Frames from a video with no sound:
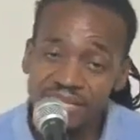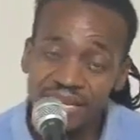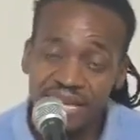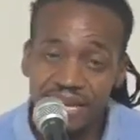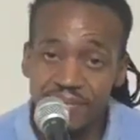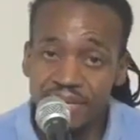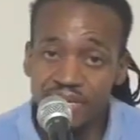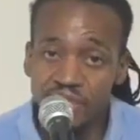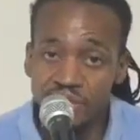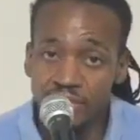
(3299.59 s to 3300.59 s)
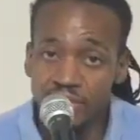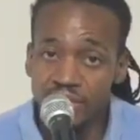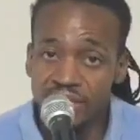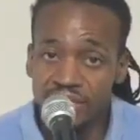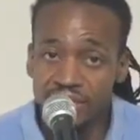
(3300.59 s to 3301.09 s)
again because for some
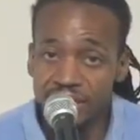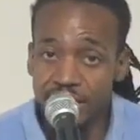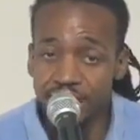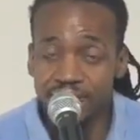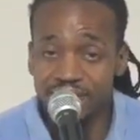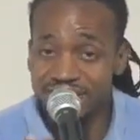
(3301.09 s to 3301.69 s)
reason I'm